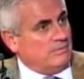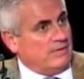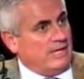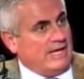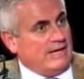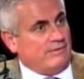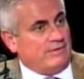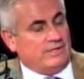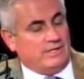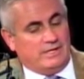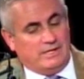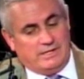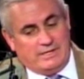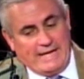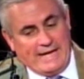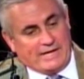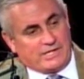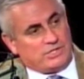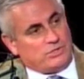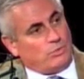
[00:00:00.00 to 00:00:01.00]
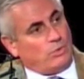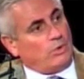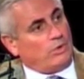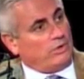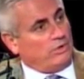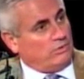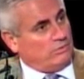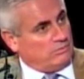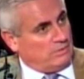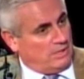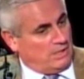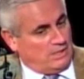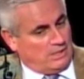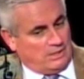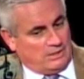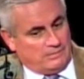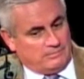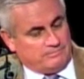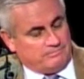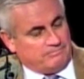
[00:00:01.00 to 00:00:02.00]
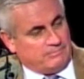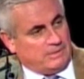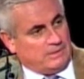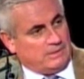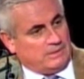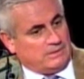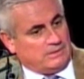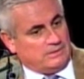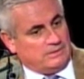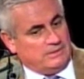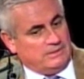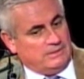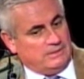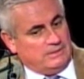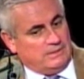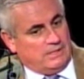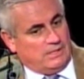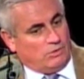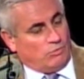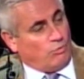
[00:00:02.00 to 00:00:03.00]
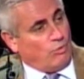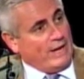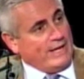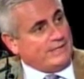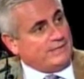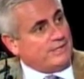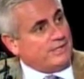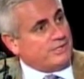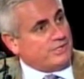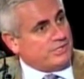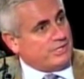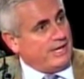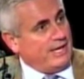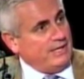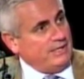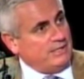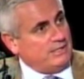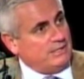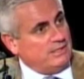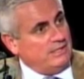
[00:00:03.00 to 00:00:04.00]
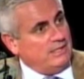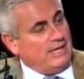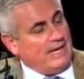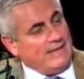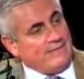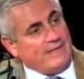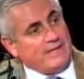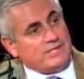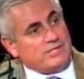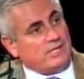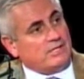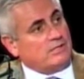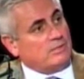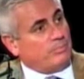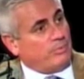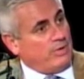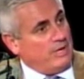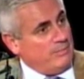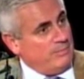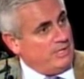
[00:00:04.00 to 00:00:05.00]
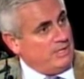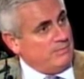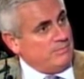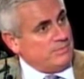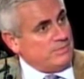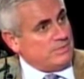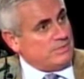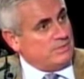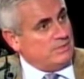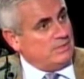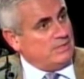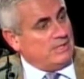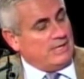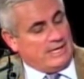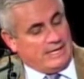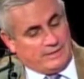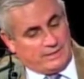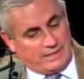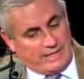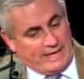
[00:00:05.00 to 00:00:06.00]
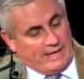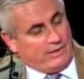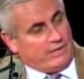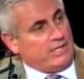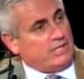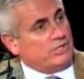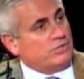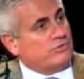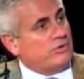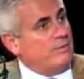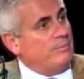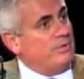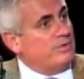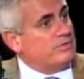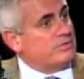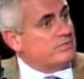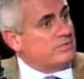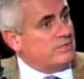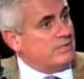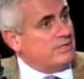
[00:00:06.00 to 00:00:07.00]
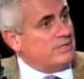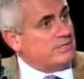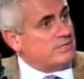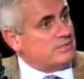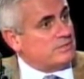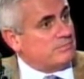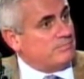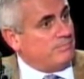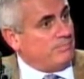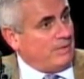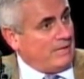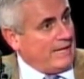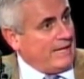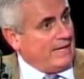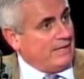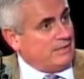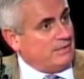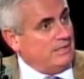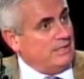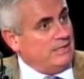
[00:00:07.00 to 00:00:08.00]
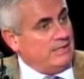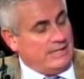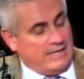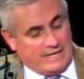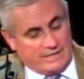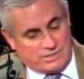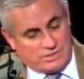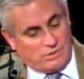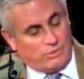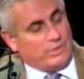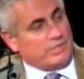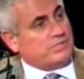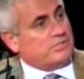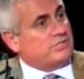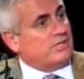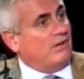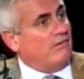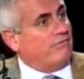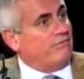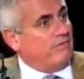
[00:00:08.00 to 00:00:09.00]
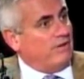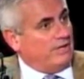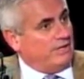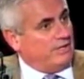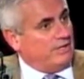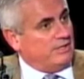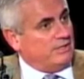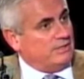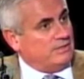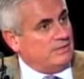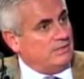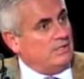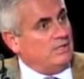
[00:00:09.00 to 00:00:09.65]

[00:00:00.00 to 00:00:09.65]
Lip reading: They have an actuarial a rate that's set, and they set the premiums, and the county contributes to this plan, and so it's self-funded.